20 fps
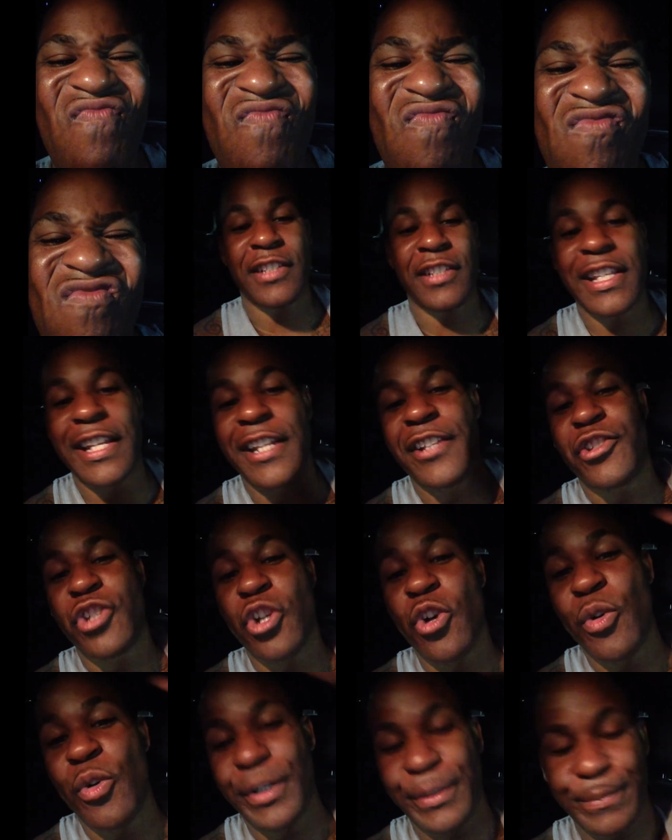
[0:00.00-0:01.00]
But let's get
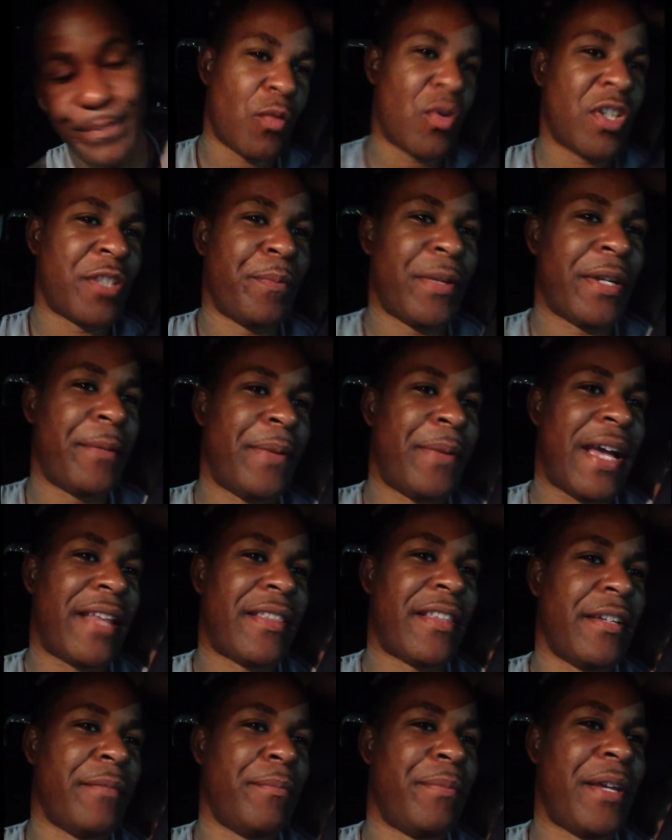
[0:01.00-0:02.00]
into it. So what's BitPay? I
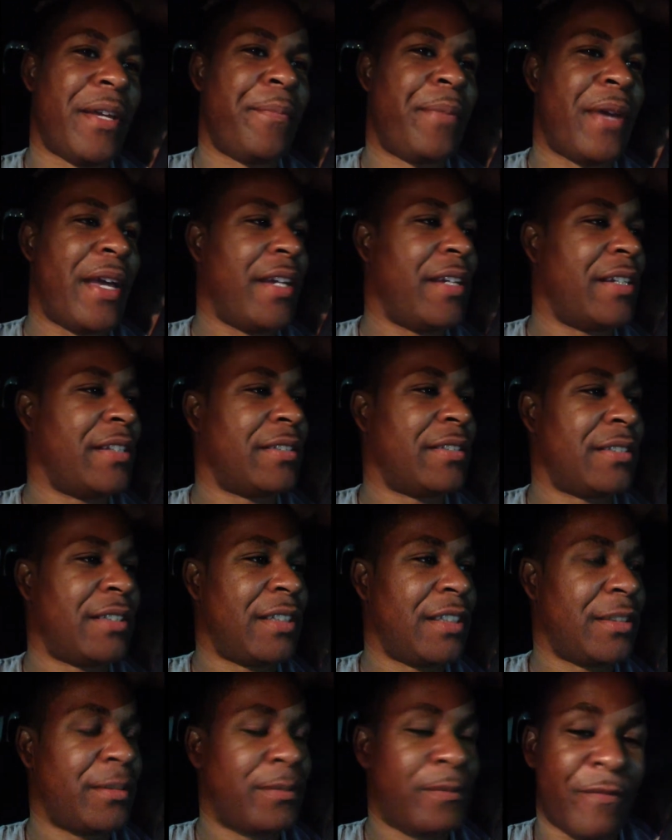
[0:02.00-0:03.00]
think BitPay is
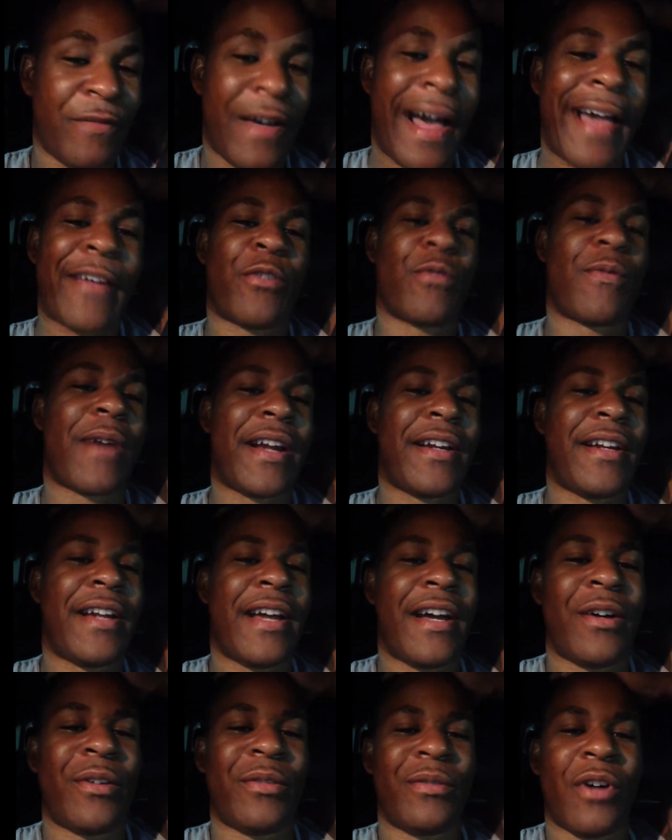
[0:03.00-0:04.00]
is vital right
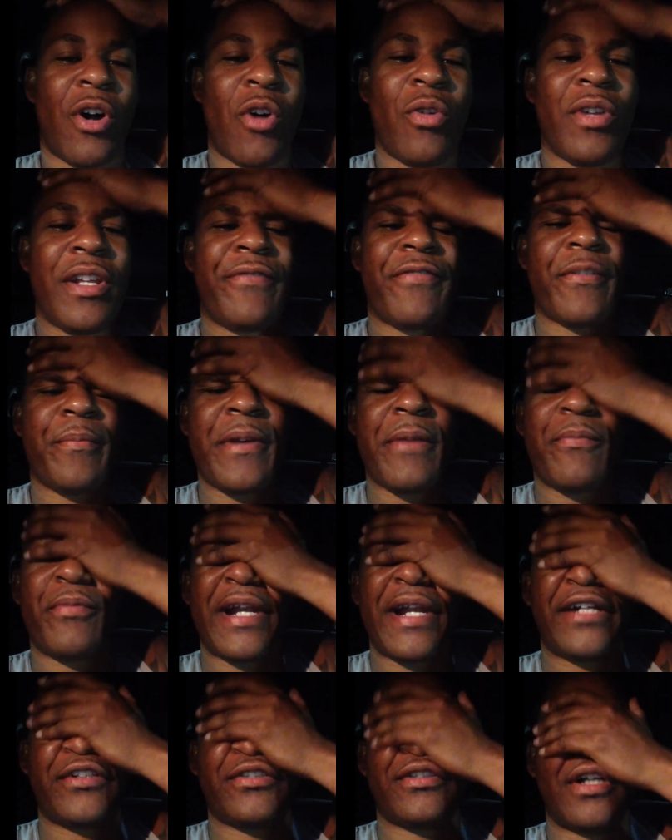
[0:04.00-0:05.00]
now, only for people
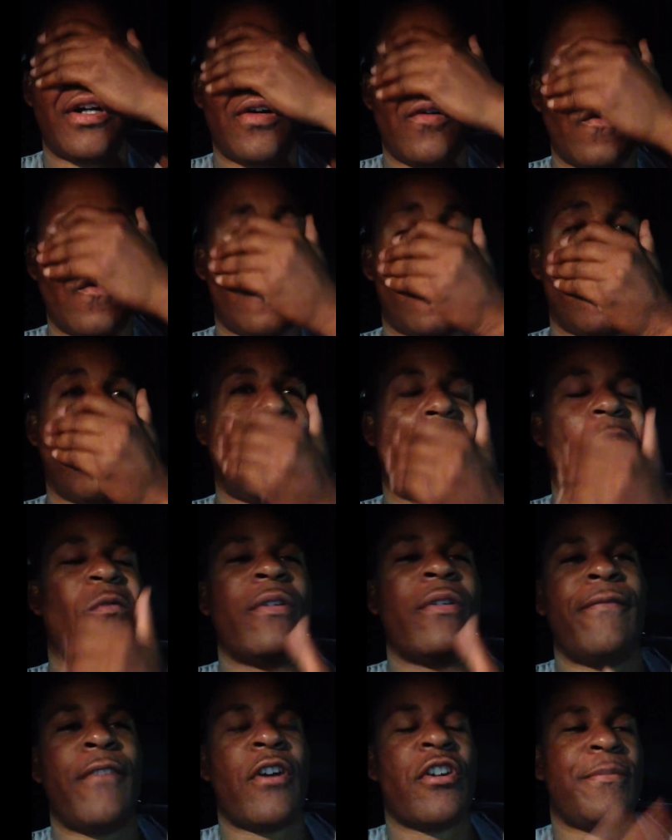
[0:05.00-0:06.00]
that you know want to
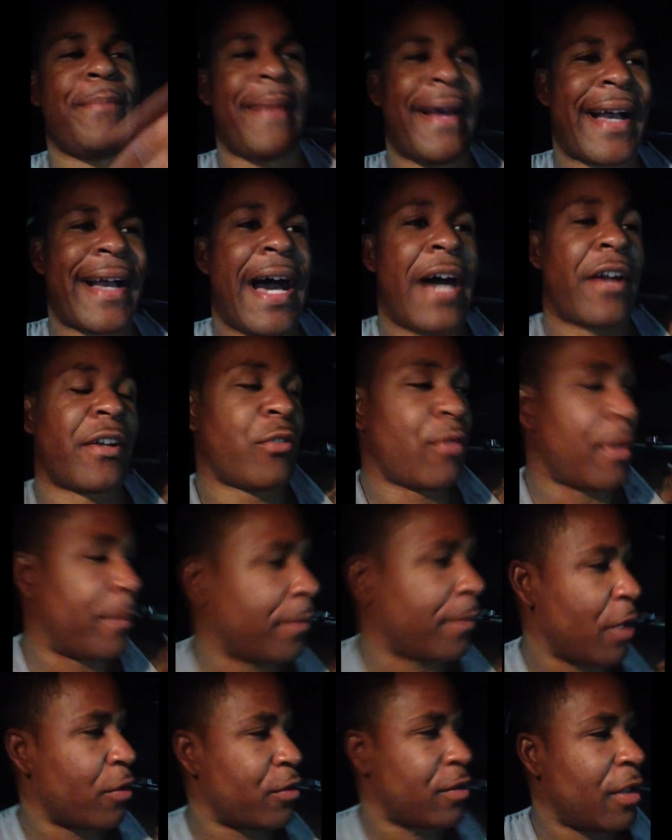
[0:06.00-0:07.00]
reverse back out of
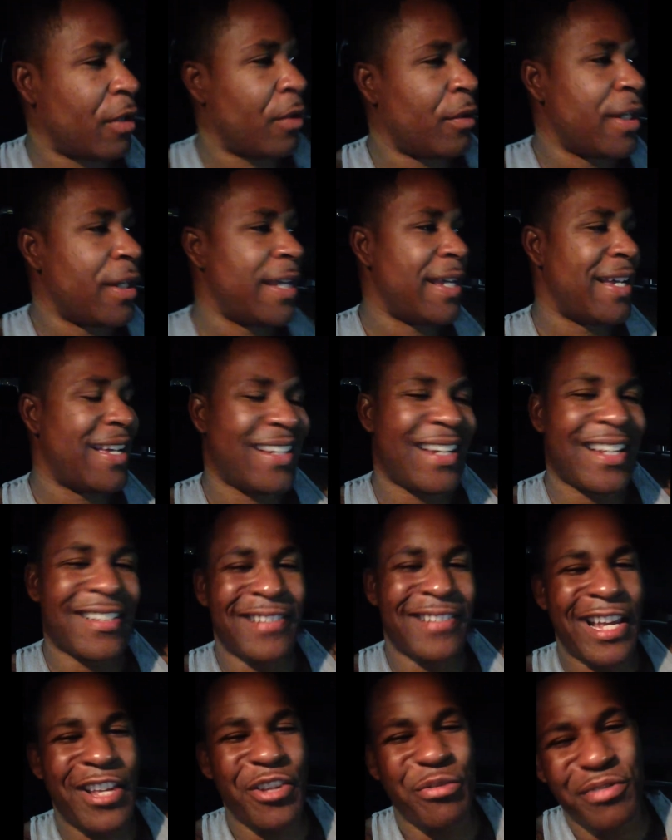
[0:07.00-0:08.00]
crypto. So let's
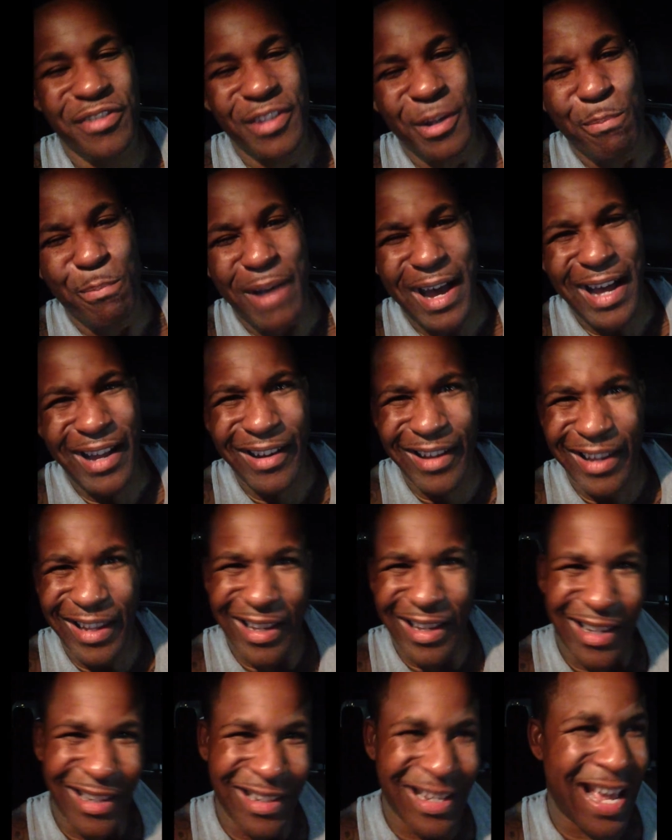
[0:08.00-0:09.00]
say you
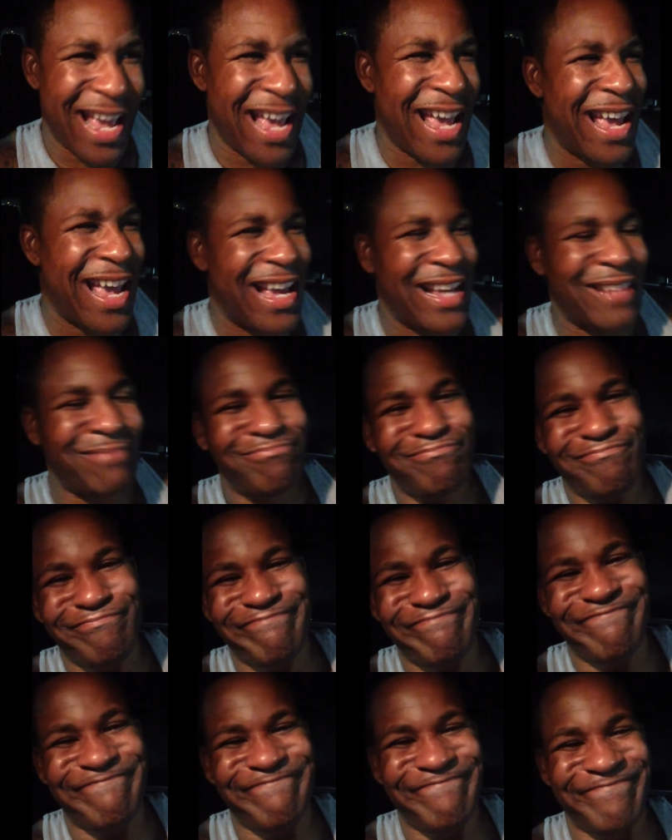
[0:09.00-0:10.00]
somebody that
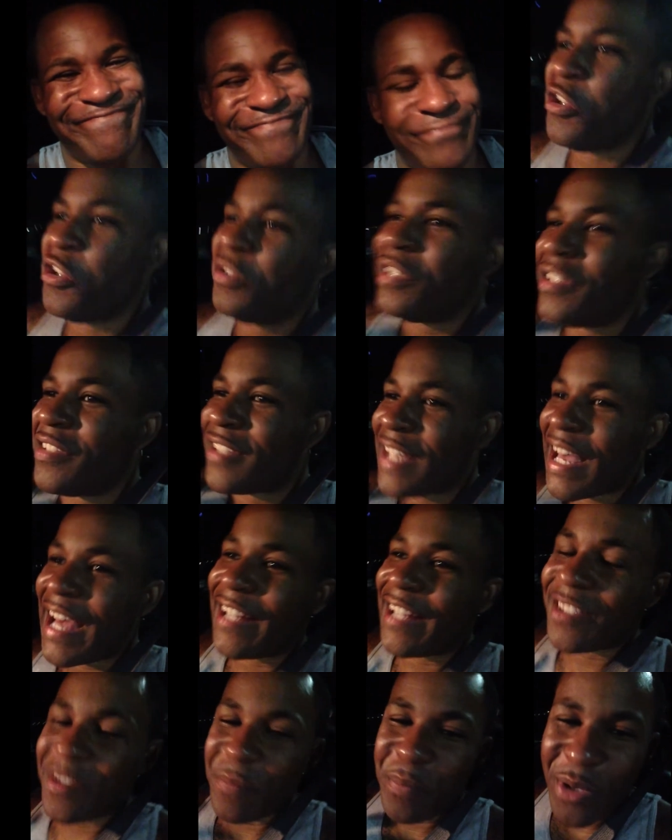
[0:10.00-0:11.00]
mm, you
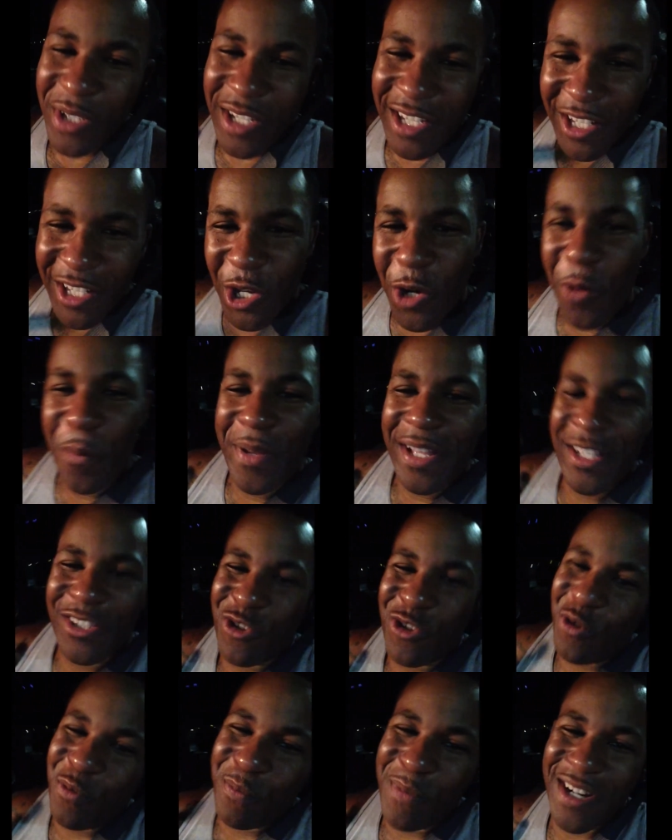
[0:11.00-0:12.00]
decided to put a little bit
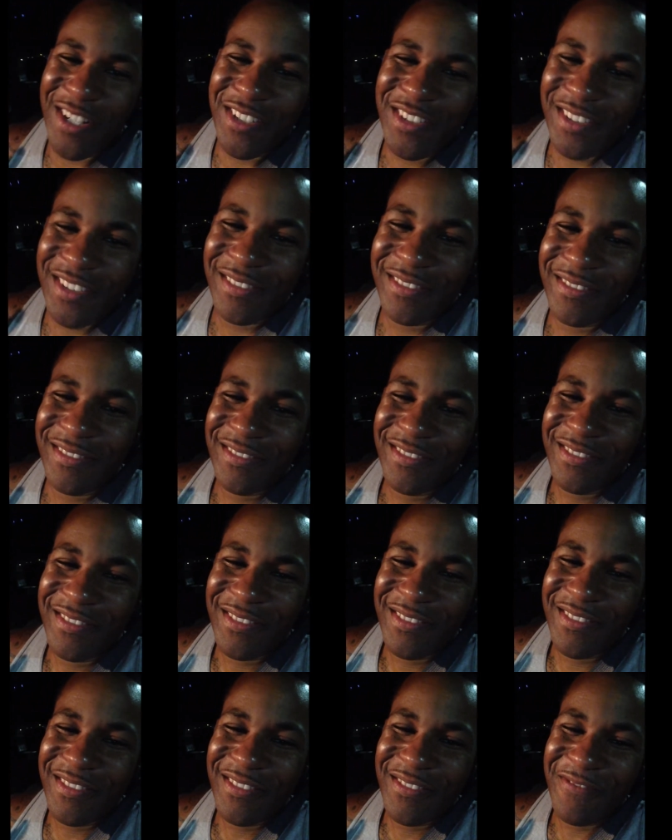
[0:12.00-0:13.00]
too much
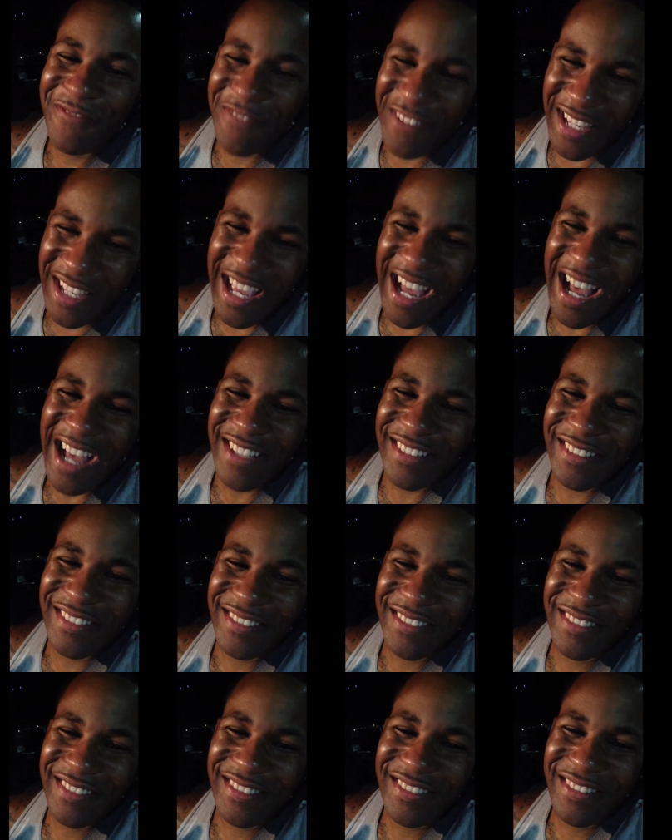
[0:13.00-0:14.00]
fiat
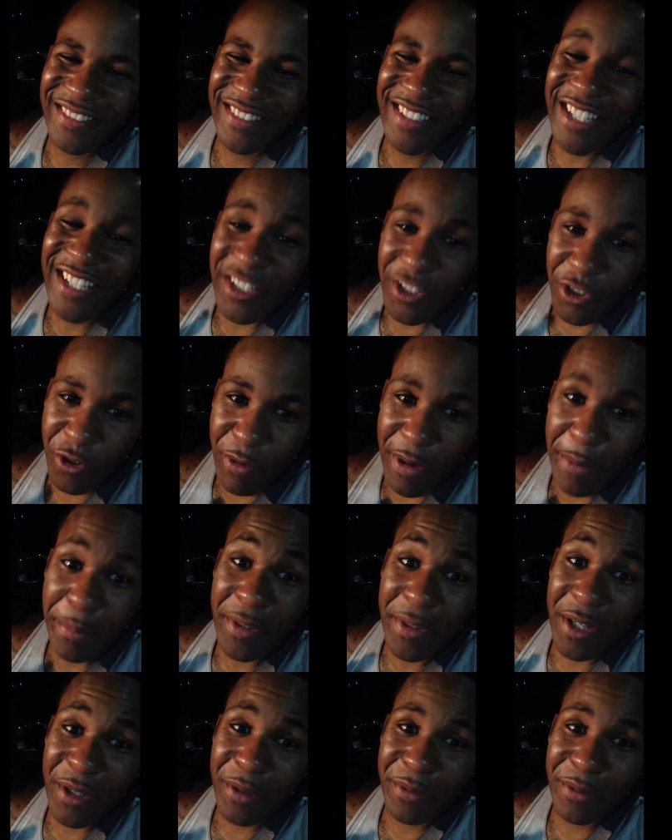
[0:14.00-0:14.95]
in the crypto.